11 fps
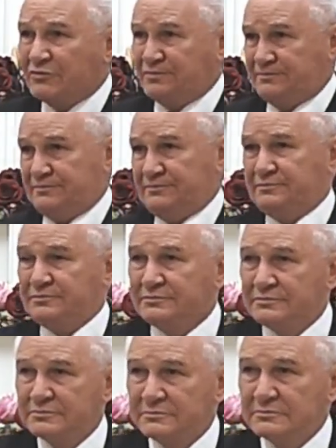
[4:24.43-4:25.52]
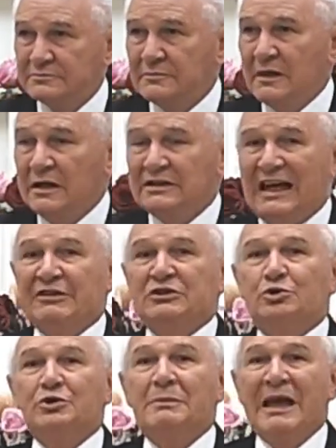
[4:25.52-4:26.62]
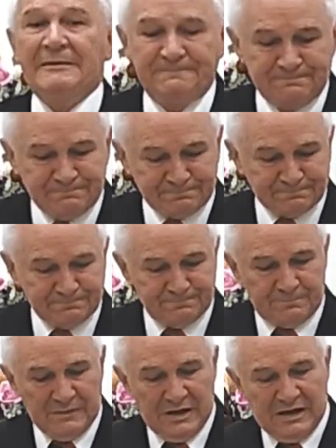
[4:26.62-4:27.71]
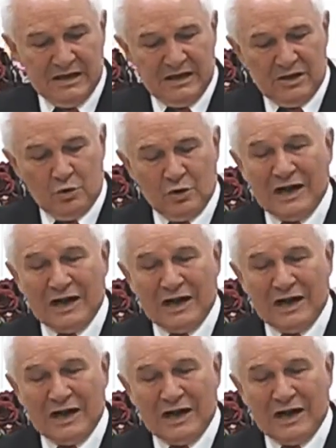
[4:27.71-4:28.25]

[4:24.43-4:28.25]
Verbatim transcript: Just because of one tree, that's alright everything was all right.